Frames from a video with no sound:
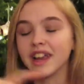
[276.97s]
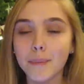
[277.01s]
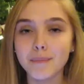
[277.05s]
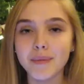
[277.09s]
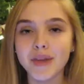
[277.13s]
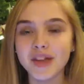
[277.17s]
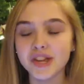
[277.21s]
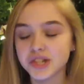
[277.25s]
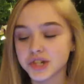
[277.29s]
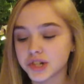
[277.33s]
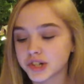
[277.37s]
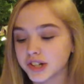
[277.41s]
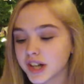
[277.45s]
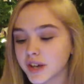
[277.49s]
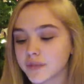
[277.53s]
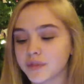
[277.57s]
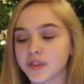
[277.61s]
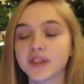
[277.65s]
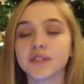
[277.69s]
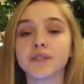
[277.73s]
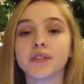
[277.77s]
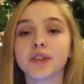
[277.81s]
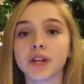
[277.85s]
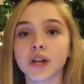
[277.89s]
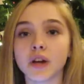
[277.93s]
Make sure to give
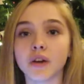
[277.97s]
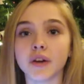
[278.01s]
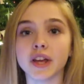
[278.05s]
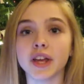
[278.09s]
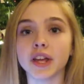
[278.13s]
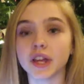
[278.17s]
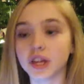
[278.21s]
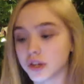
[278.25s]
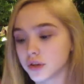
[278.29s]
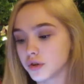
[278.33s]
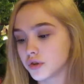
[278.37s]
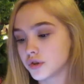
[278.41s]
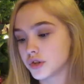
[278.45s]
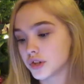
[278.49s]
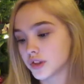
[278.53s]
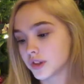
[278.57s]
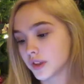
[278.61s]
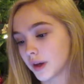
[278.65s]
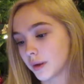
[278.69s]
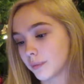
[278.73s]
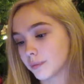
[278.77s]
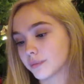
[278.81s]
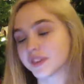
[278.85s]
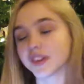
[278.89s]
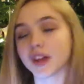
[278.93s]
this video a huge
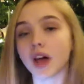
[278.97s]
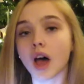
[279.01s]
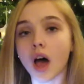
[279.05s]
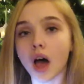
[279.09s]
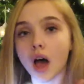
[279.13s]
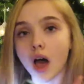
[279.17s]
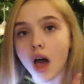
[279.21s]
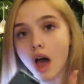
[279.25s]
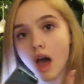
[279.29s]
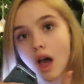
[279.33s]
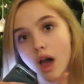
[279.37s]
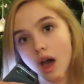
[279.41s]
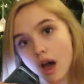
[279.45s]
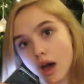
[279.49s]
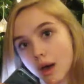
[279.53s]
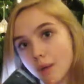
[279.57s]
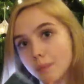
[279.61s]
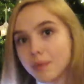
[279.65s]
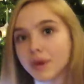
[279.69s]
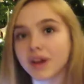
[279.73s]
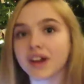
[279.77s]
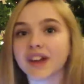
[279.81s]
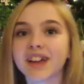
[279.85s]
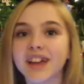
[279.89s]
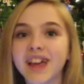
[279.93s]
thumbs up
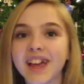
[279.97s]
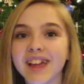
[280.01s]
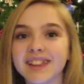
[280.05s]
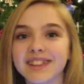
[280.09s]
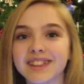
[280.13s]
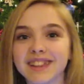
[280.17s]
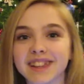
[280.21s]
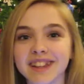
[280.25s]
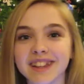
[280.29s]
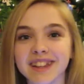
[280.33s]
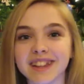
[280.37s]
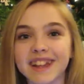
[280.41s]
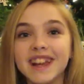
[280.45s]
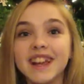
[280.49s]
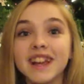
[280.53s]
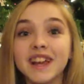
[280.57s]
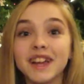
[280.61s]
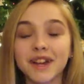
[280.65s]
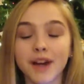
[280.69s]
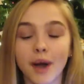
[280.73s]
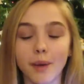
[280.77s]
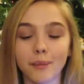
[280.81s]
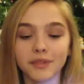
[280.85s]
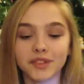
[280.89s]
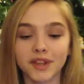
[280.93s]
and then
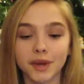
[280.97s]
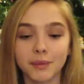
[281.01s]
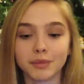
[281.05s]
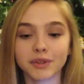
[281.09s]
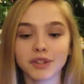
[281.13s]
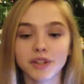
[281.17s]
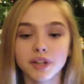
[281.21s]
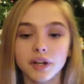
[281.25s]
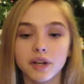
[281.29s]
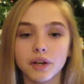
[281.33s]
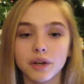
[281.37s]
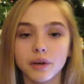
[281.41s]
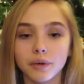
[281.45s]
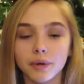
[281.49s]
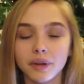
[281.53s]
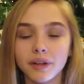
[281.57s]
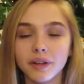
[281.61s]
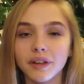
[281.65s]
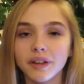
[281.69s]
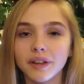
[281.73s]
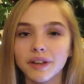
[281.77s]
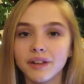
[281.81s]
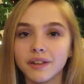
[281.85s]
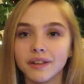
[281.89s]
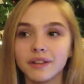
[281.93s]
comment down below
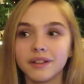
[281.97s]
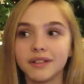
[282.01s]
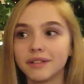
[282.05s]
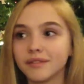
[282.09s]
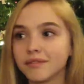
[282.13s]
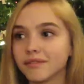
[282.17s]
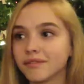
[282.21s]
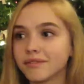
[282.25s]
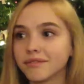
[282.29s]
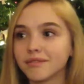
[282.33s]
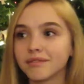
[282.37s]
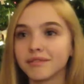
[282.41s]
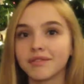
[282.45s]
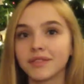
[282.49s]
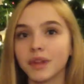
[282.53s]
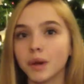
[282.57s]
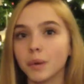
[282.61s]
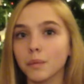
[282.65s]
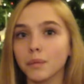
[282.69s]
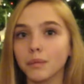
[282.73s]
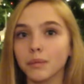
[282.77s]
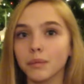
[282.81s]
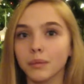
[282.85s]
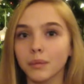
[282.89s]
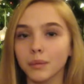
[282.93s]

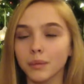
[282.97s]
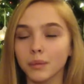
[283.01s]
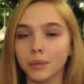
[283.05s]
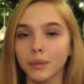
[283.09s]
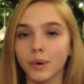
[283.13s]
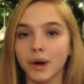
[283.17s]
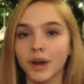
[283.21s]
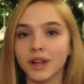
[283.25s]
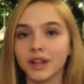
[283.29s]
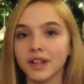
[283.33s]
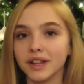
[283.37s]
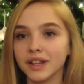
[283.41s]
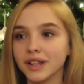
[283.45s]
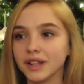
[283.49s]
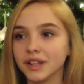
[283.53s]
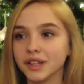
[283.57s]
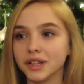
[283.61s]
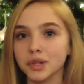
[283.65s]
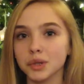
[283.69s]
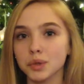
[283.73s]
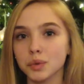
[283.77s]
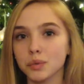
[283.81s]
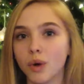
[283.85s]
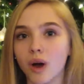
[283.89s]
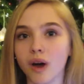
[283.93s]
what
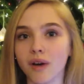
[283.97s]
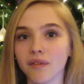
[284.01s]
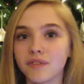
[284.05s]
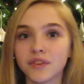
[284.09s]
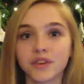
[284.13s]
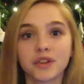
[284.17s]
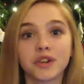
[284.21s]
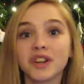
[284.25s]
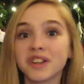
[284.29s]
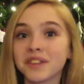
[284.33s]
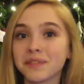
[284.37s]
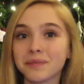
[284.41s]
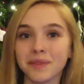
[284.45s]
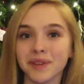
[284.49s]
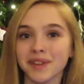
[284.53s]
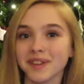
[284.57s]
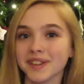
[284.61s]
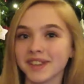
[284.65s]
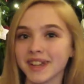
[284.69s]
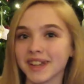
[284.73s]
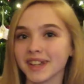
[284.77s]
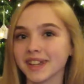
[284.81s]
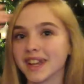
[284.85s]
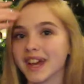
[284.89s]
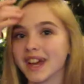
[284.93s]
you want for
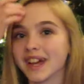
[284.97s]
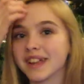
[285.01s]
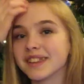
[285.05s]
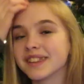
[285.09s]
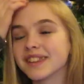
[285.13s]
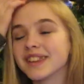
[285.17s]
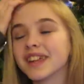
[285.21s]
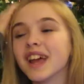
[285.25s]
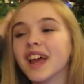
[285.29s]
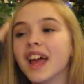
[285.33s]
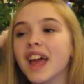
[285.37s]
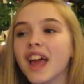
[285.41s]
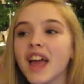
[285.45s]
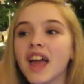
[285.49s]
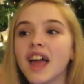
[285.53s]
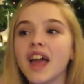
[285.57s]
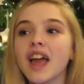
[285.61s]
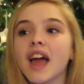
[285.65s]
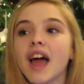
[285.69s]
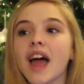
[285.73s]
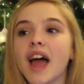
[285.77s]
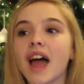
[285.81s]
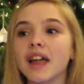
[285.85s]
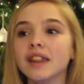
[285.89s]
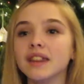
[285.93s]
Christmas, I guess.
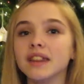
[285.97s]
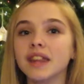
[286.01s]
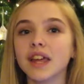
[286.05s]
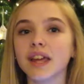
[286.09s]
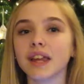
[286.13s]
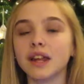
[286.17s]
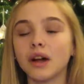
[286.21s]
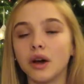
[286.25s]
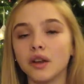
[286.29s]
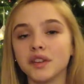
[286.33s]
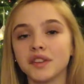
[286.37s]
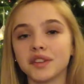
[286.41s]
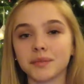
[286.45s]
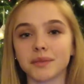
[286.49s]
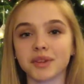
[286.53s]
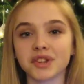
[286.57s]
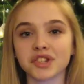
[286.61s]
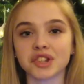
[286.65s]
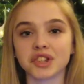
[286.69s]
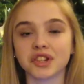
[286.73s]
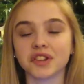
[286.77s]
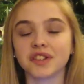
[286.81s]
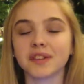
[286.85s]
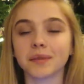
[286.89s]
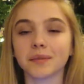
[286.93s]
And then also make
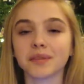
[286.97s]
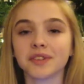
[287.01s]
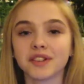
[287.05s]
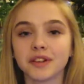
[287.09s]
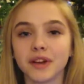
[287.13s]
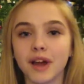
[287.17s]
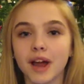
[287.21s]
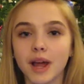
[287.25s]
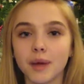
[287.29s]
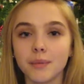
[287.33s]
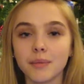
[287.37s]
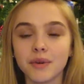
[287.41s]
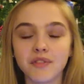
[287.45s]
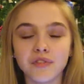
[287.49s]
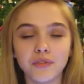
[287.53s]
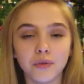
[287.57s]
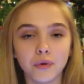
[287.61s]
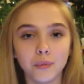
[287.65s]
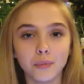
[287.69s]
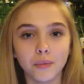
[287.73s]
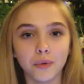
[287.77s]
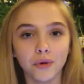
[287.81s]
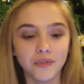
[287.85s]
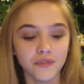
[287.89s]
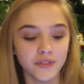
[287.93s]
sure to subscribe for
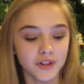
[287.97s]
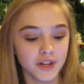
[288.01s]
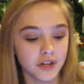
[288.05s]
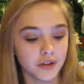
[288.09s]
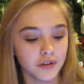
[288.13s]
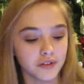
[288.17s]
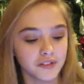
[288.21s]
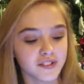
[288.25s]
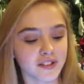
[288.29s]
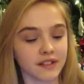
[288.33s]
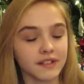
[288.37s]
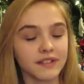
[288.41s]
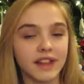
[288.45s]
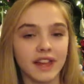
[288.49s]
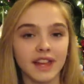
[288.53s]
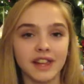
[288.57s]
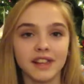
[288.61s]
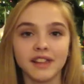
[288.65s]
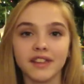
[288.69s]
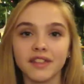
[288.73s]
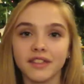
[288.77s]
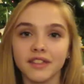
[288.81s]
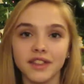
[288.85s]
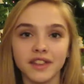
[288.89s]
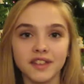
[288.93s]
more videos
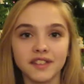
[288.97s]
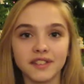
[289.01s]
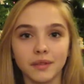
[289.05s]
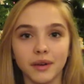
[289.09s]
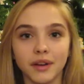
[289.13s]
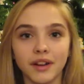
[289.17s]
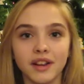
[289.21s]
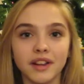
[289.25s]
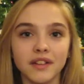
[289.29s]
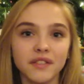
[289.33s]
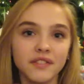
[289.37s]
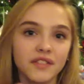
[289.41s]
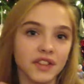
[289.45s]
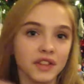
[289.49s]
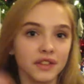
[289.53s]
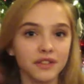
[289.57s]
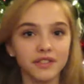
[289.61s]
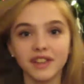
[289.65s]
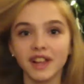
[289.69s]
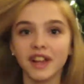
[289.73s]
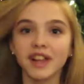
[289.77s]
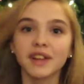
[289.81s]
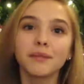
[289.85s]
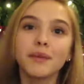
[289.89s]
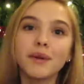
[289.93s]
like this one if you
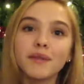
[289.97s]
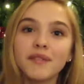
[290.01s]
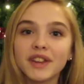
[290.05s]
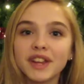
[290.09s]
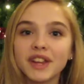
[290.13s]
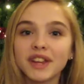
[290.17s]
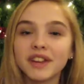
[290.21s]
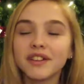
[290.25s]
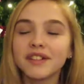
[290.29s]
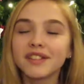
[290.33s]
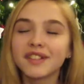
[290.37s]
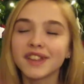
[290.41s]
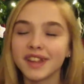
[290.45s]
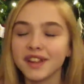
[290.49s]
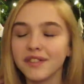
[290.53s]
like my videos.